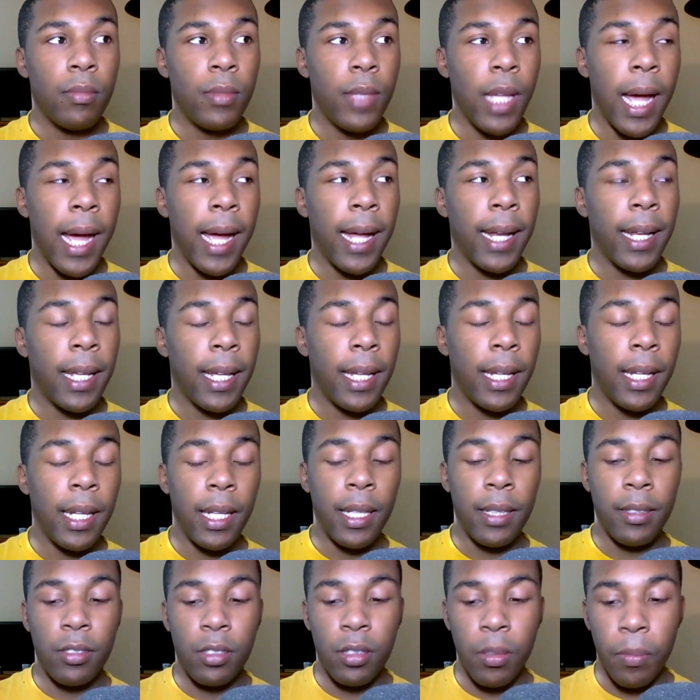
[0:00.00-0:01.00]
that he
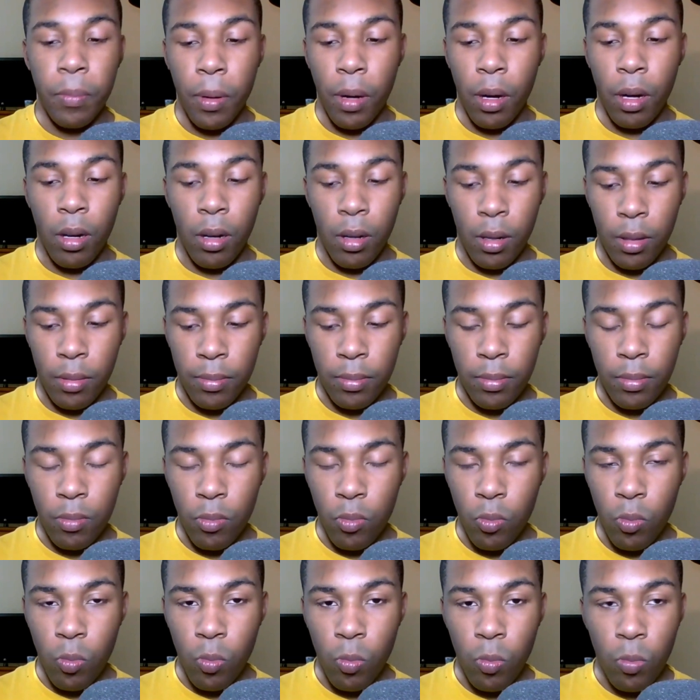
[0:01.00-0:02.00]
needs to burn.
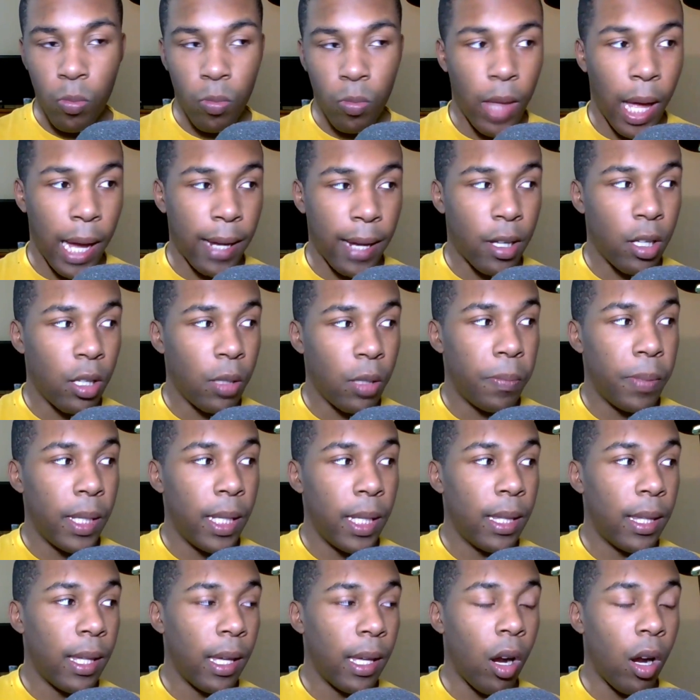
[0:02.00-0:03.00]
That could
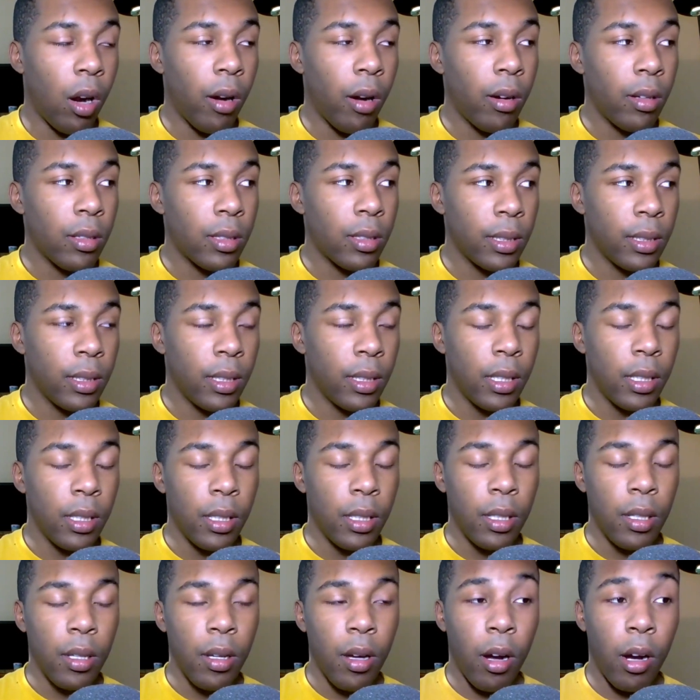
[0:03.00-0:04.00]
be the heart,
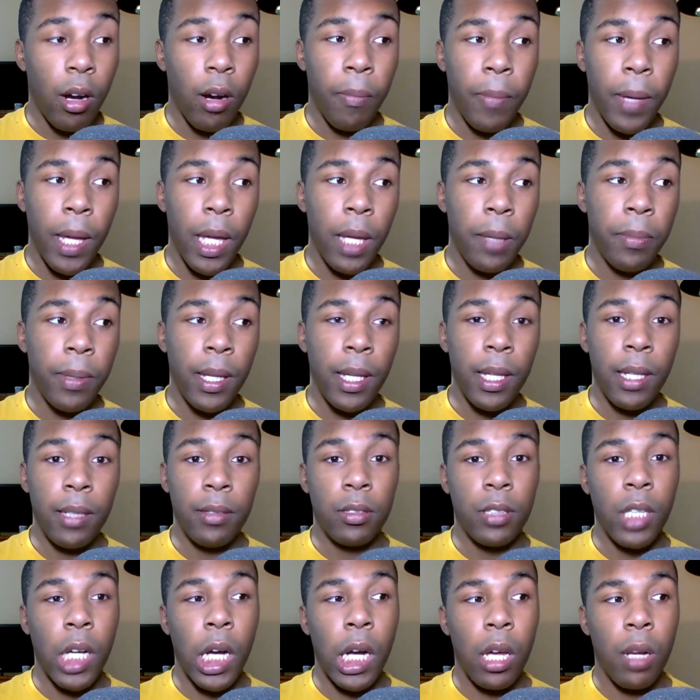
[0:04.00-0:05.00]
or maybe
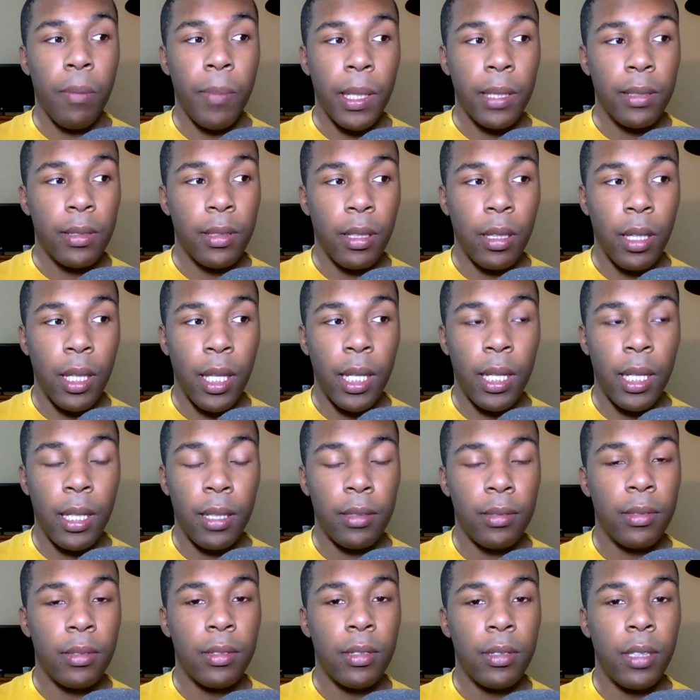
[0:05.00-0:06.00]
he's talking about
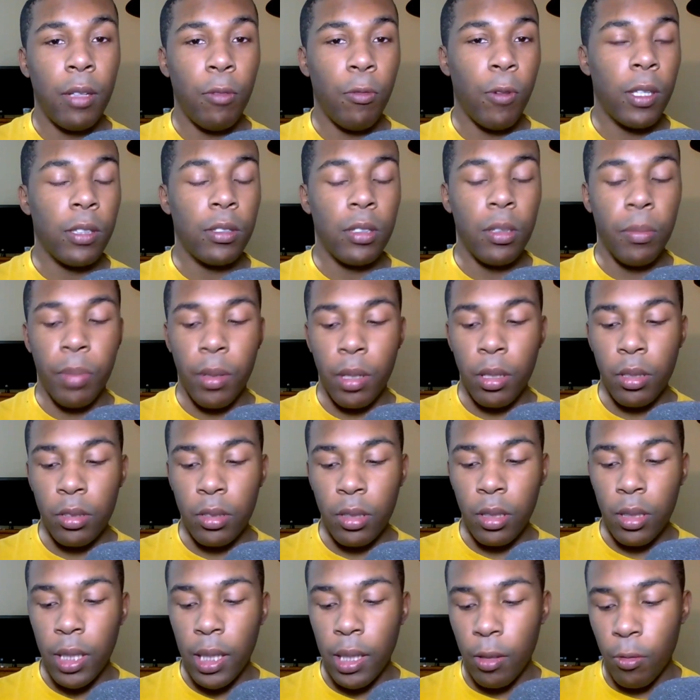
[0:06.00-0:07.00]
Selene. He wants to burn
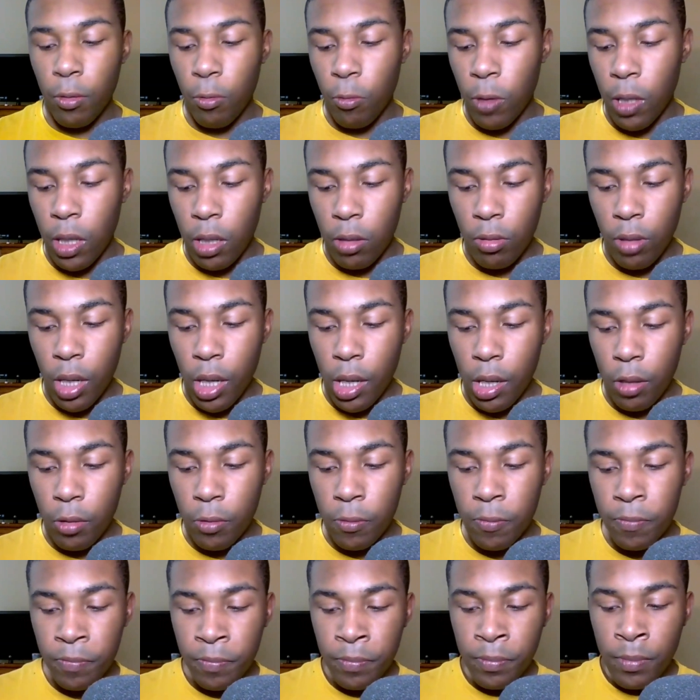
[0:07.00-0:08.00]
Selene. We don't
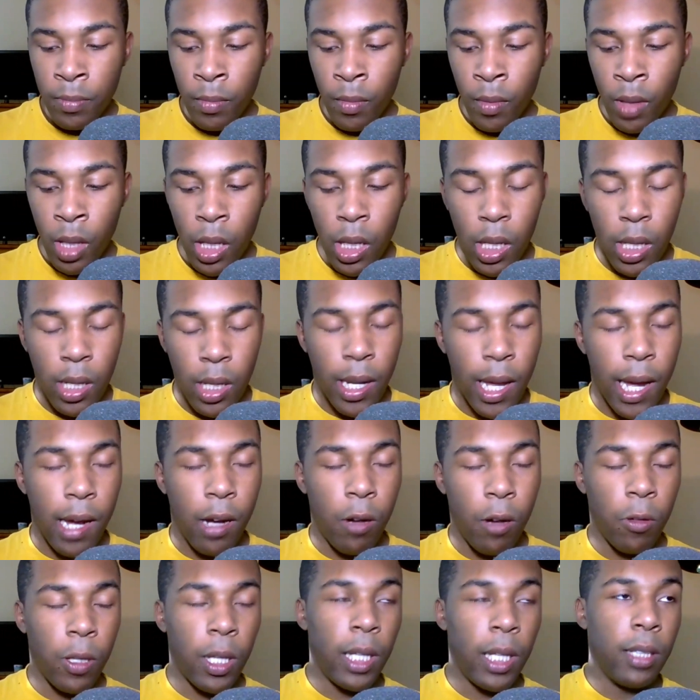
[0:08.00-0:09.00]
know.
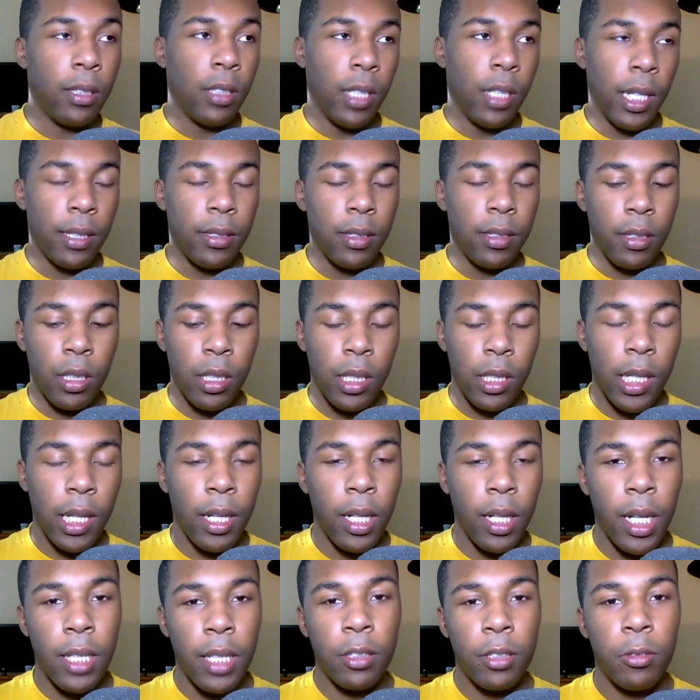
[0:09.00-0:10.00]
Now, he takes a look
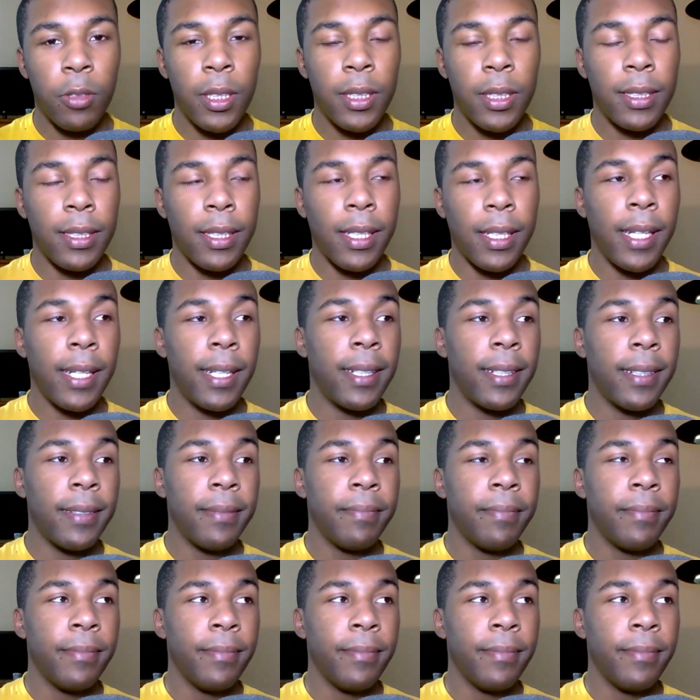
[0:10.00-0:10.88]
at Natsu and he's like,